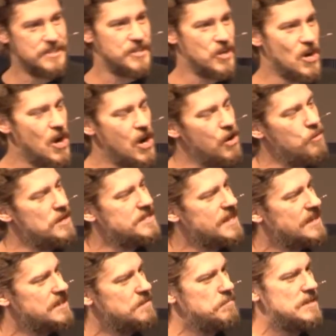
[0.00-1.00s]
There always
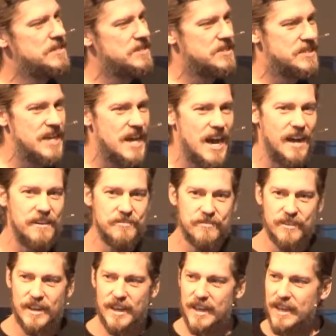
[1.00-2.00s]
had to be stuff,
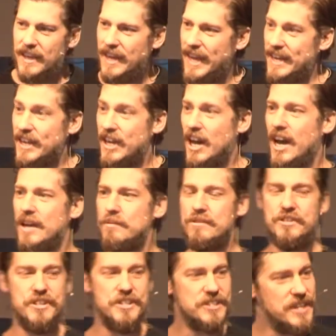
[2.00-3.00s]
and God was
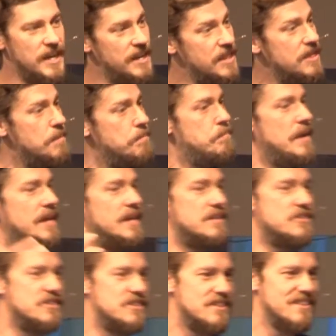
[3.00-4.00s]
just kind of the
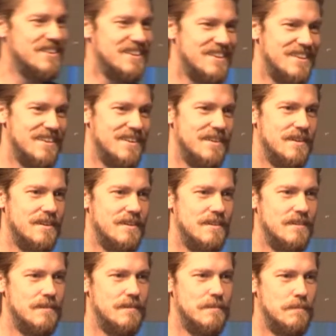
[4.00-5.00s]
biggest
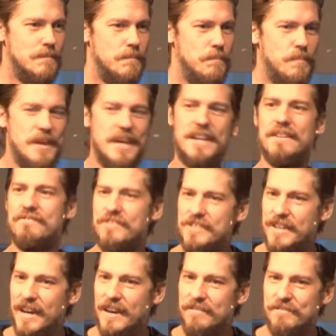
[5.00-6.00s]
bit of
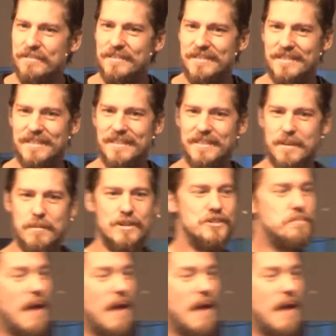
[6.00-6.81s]
stuff, the most